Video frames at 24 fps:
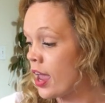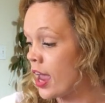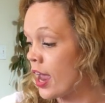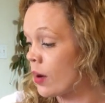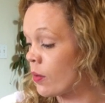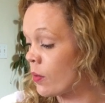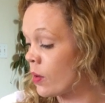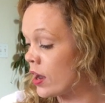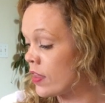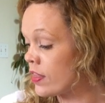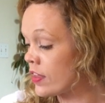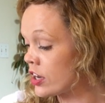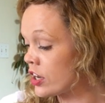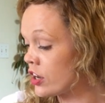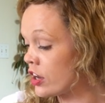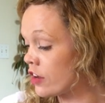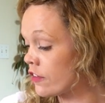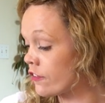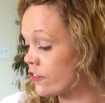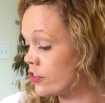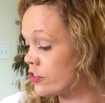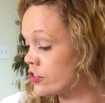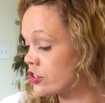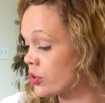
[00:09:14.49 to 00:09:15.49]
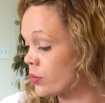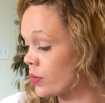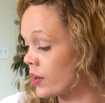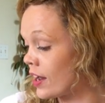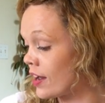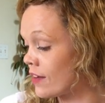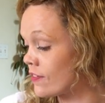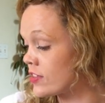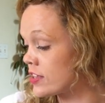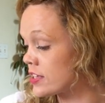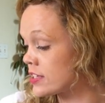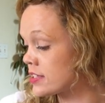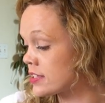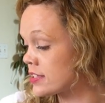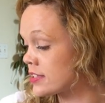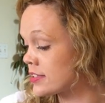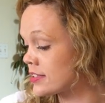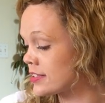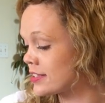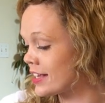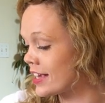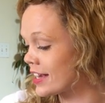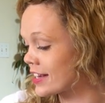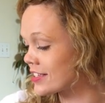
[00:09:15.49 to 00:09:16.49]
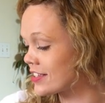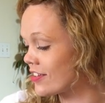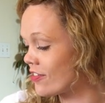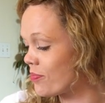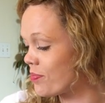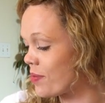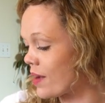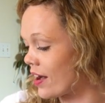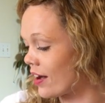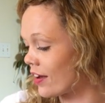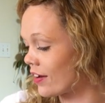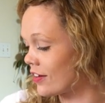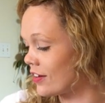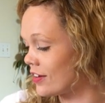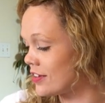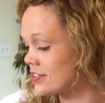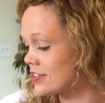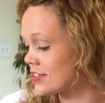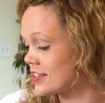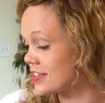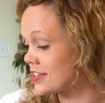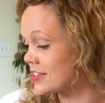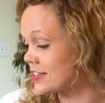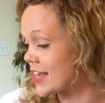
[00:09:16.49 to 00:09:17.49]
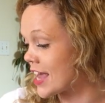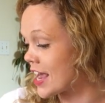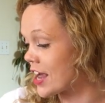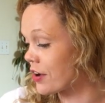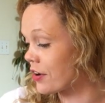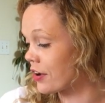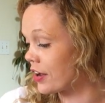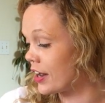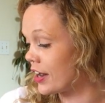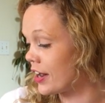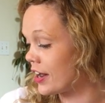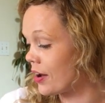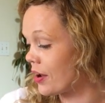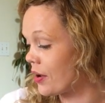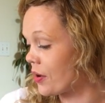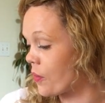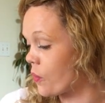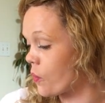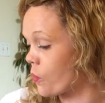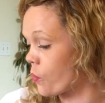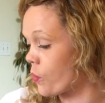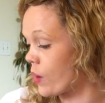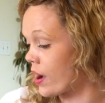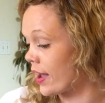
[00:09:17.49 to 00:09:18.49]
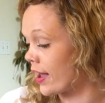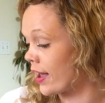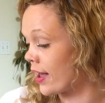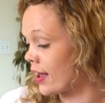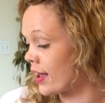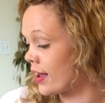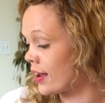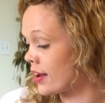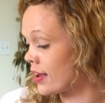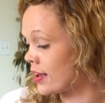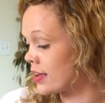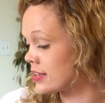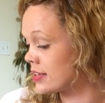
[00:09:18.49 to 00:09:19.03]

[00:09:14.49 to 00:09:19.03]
And in the near future, we have the Six of Pentacles, the sacred white